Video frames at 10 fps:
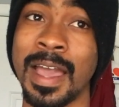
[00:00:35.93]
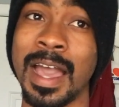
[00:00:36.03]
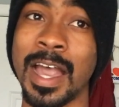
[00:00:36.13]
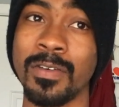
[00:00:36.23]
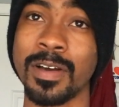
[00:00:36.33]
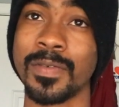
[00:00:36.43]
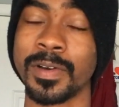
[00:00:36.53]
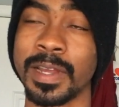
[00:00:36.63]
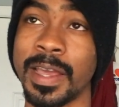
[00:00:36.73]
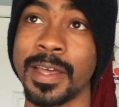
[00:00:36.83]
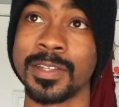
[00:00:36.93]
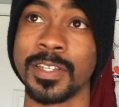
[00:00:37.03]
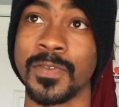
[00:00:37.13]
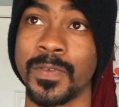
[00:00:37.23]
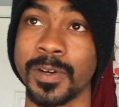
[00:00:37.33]
However, as
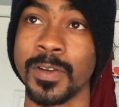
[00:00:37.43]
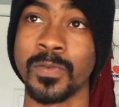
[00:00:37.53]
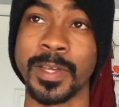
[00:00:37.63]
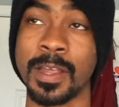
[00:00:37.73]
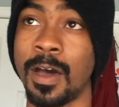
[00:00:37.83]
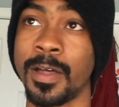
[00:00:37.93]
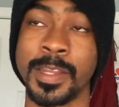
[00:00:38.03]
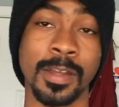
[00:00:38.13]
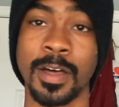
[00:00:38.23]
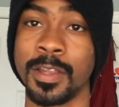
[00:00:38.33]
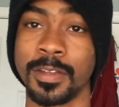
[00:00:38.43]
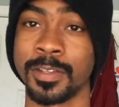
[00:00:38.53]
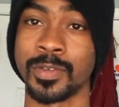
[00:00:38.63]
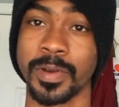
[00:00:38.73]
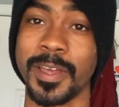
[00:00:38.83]
she further went on and on in
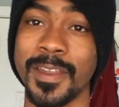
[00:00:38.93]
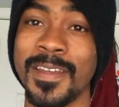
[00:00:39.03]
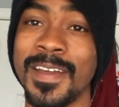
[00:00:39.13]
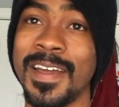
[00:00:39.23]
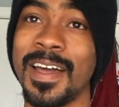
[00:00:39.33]
this thread,